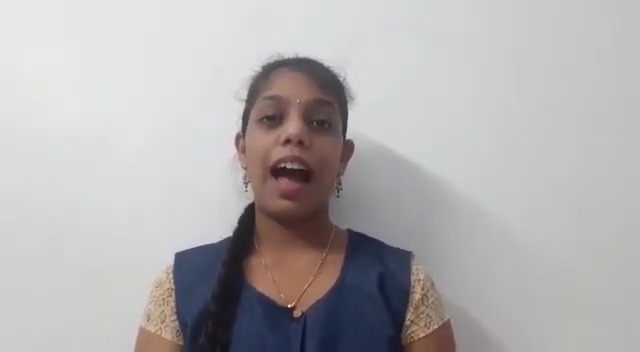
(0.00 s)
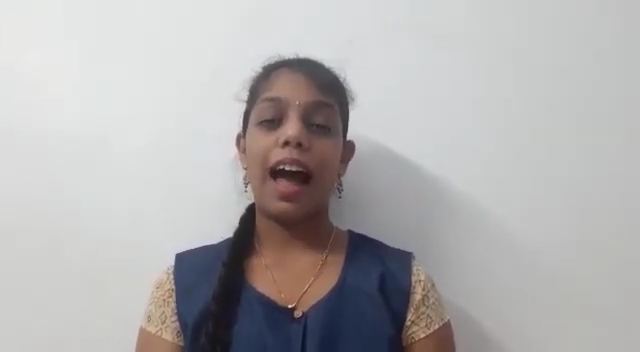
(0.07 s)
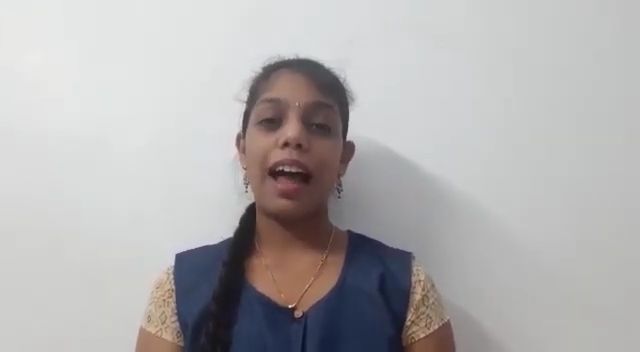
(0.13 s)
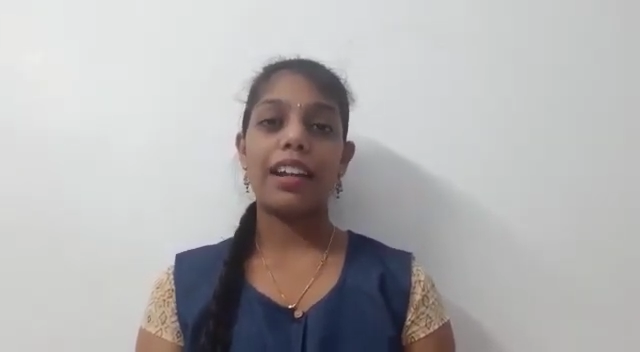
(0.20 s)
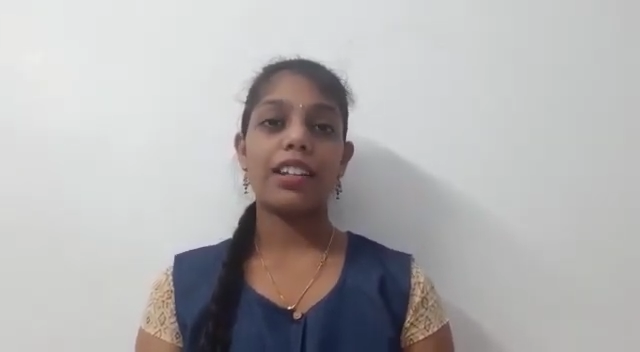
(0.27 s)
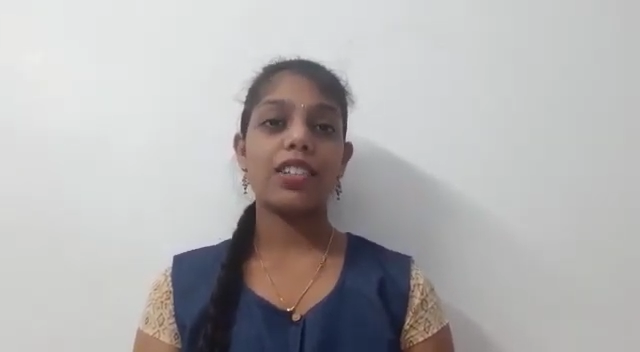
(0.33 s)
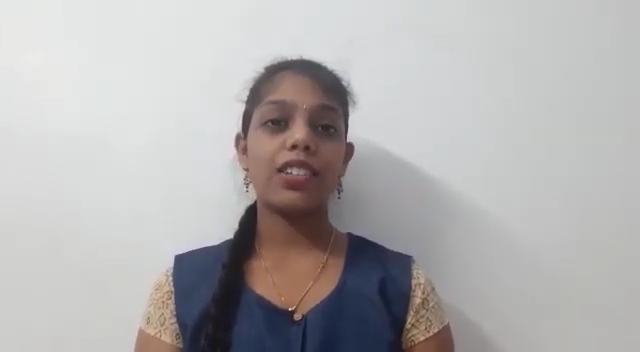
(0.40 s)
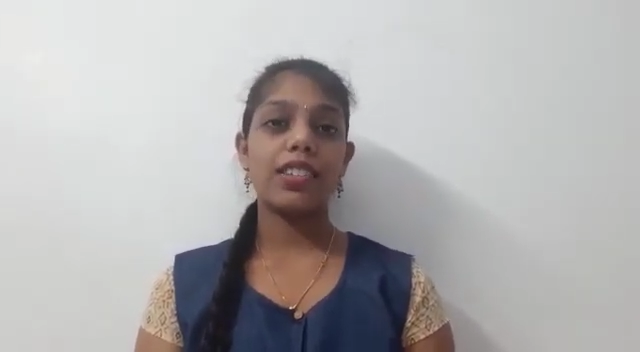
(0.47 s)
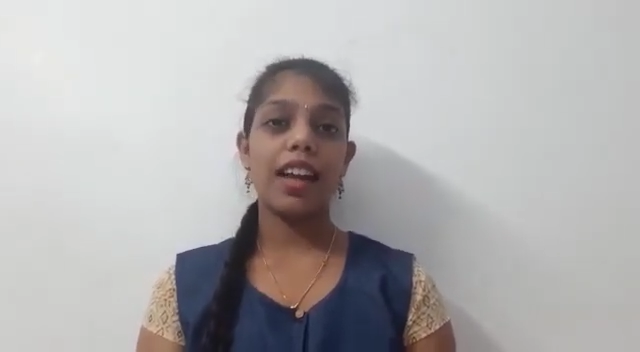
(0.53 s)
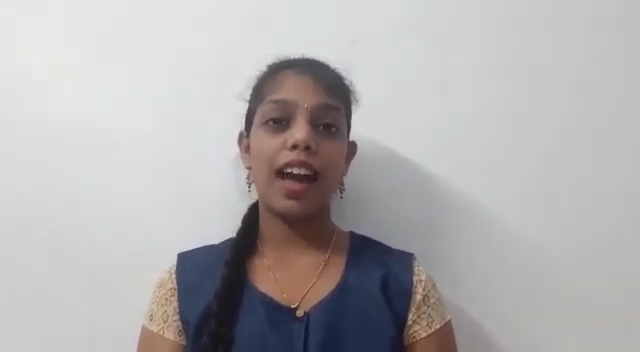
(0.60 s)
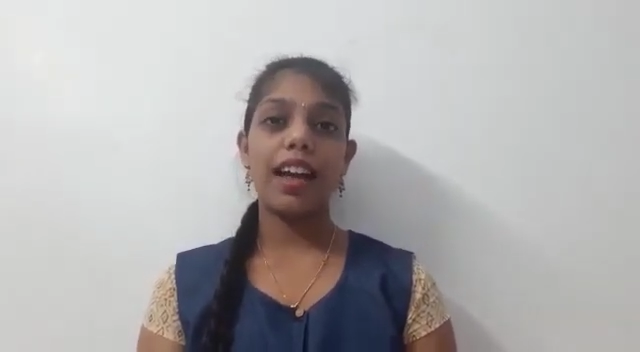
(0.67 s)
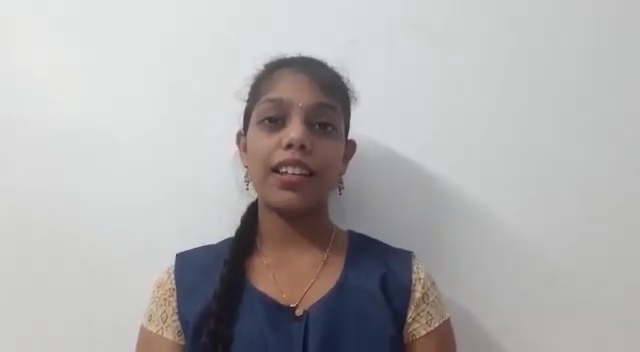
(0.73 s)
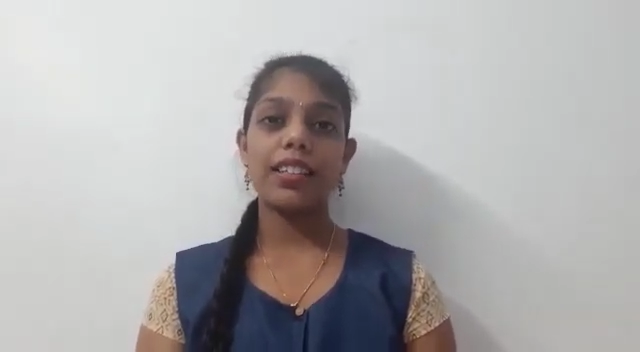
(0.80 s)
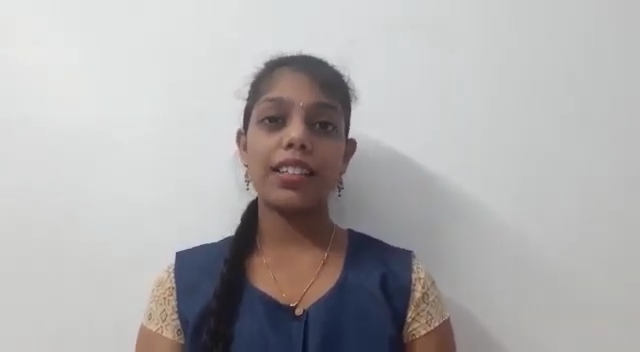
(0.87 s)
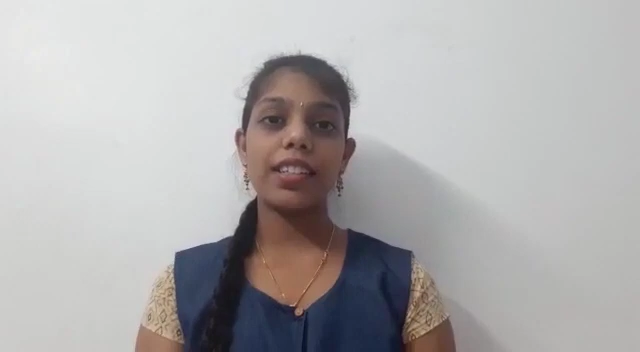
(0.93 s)

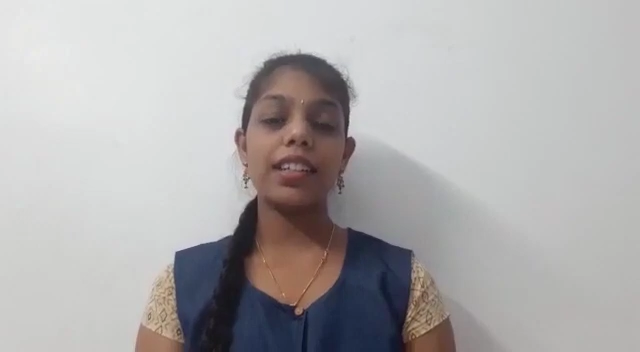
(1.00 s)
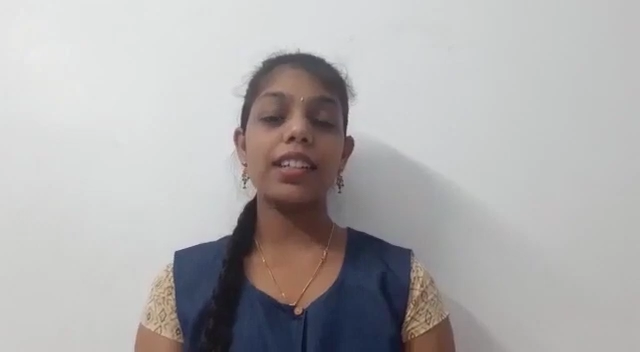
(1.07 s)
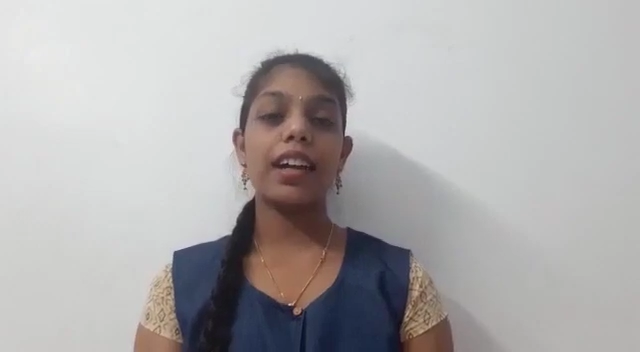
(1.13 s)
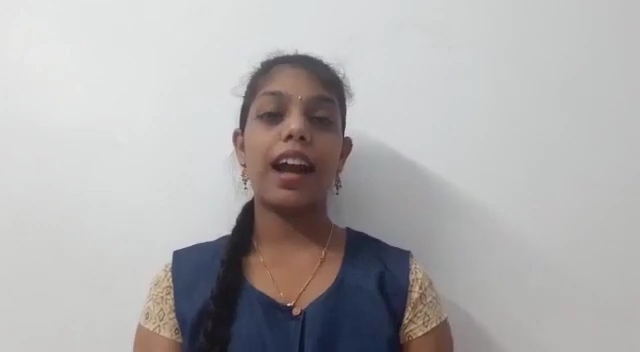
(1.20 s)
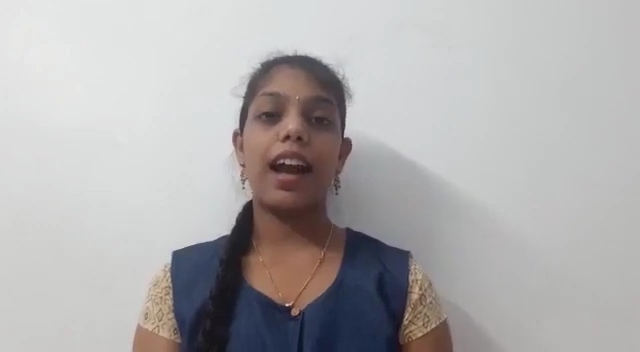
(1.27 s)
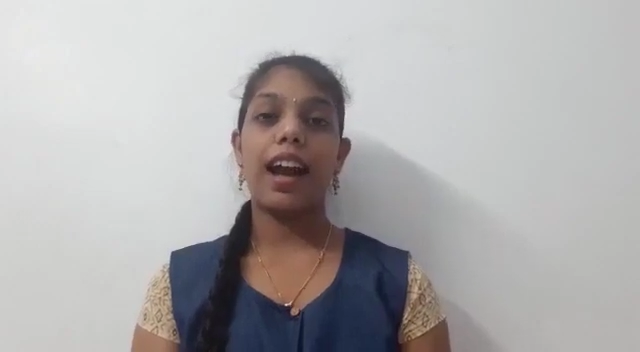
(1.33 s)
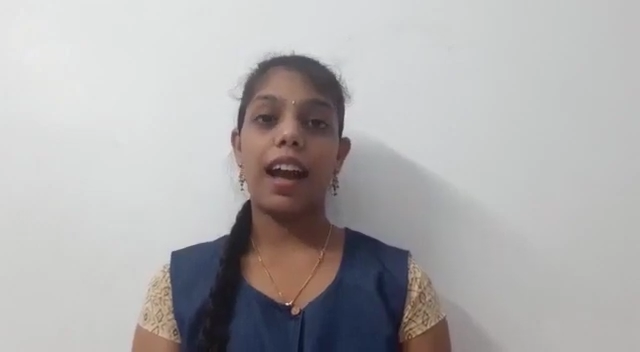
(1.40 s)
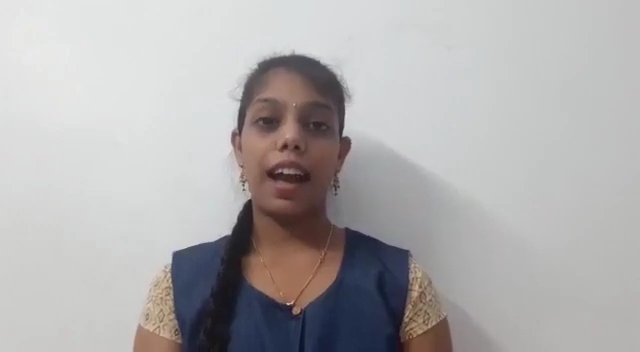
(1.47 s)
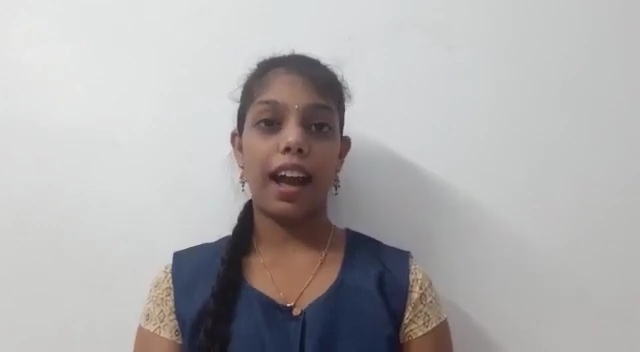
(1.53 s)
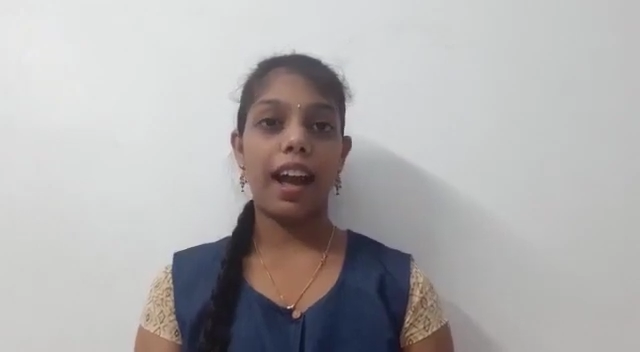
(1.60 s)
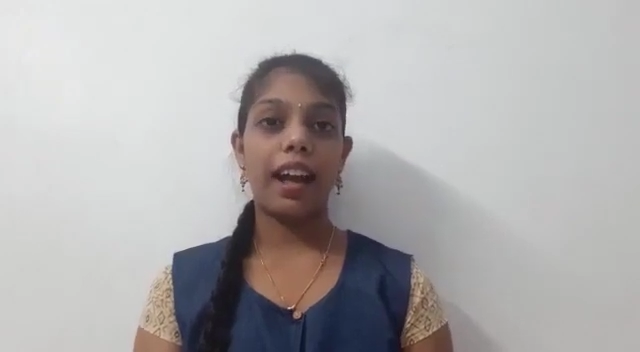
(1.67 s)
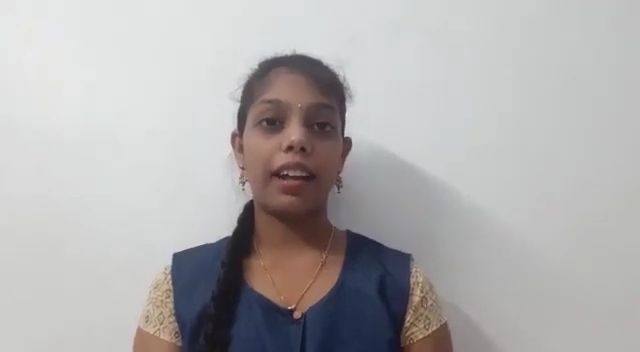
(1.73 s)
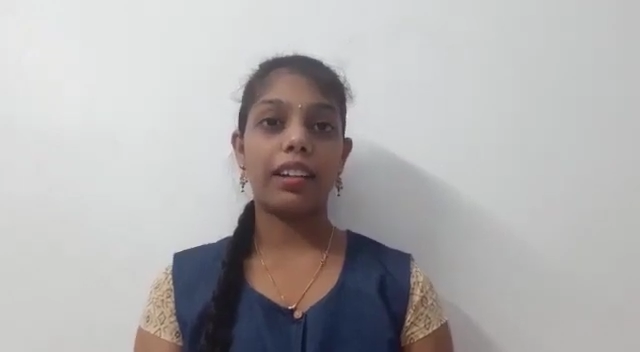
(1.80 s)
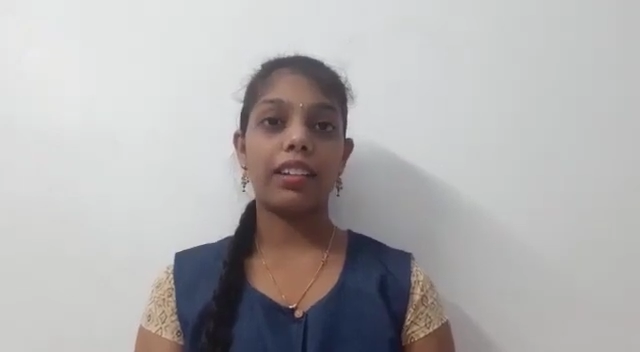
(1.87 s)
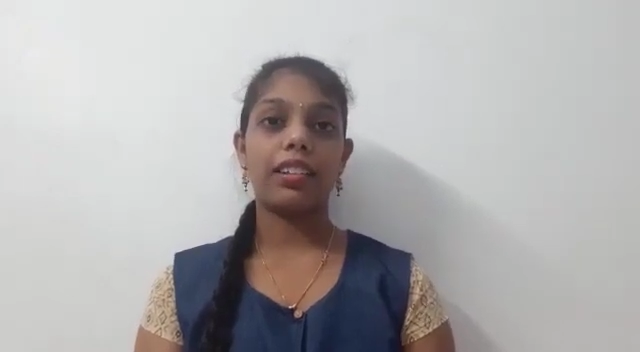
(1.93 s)
understanding
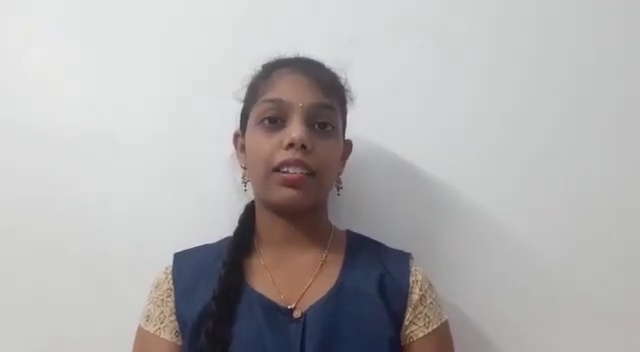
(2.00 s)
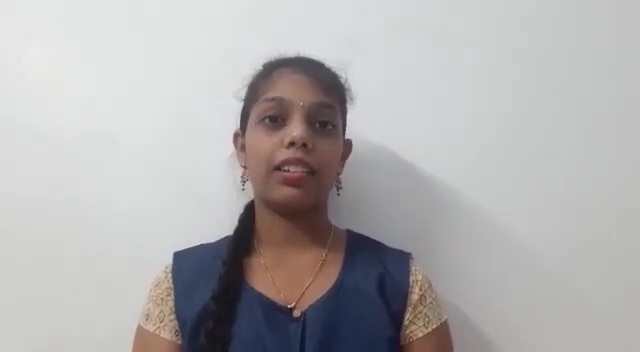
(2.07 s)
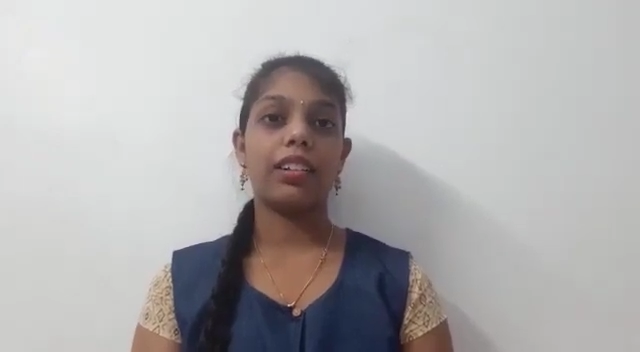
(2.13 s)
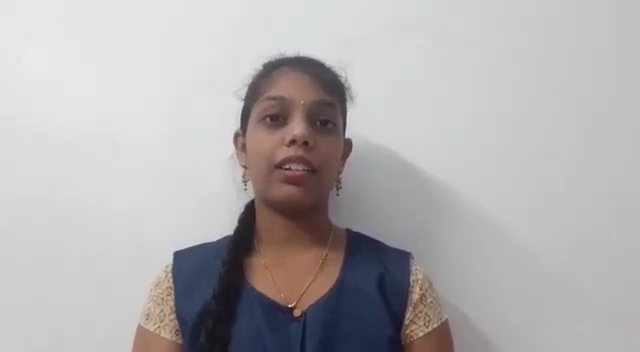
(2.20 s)
and